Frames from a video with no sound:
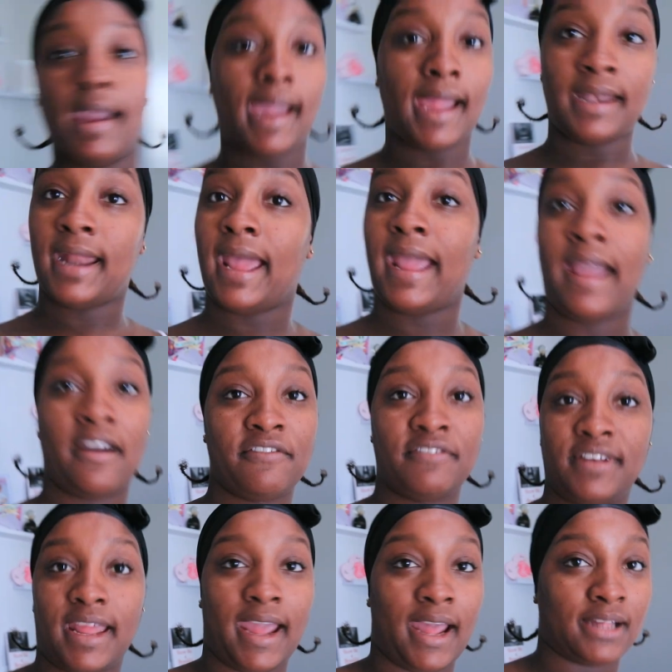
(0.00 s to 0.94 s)
And I
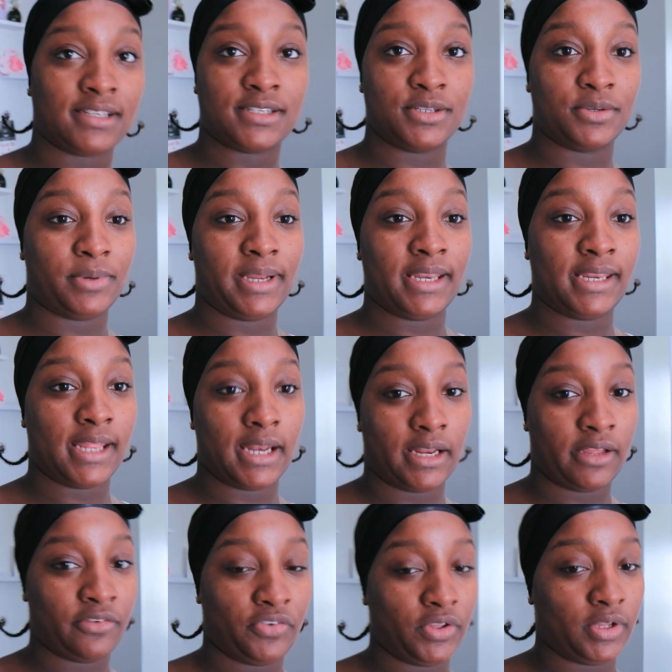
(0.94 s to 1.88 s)
haven't asked Dwayne
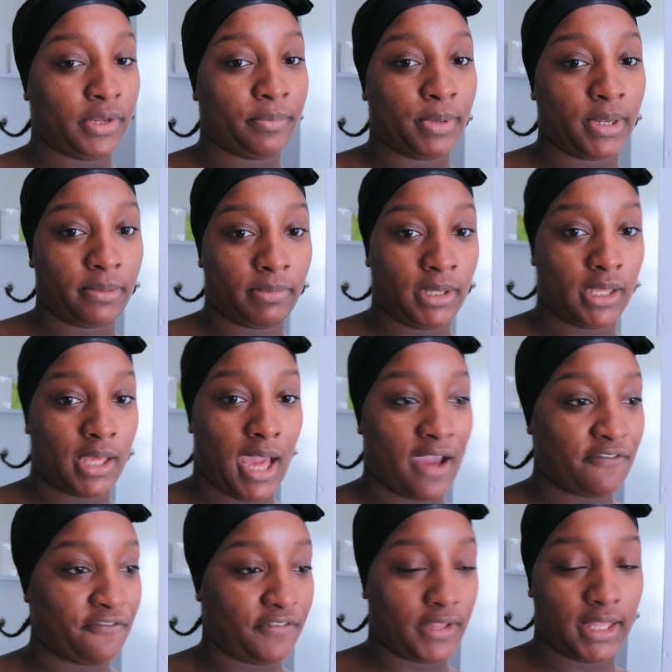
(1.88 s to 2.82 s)
yet if he could bring me.
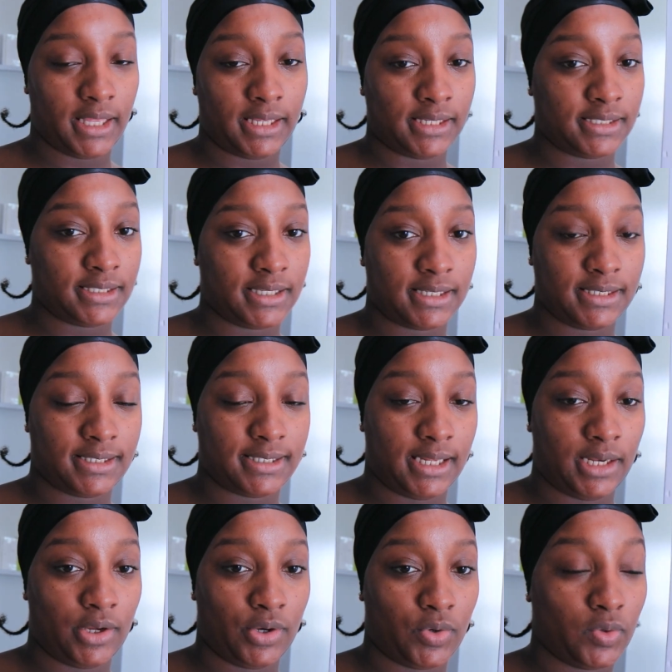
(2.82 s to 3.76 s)
I feel like he's gonna
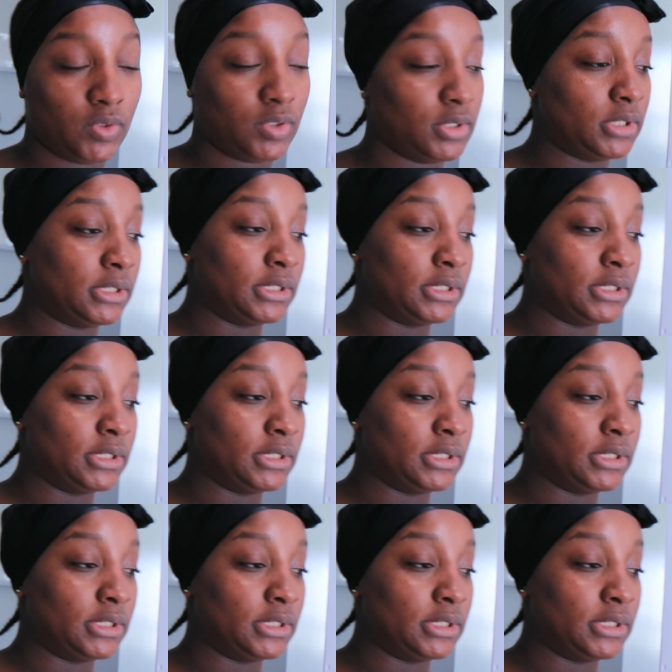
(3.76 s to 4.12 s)
say no.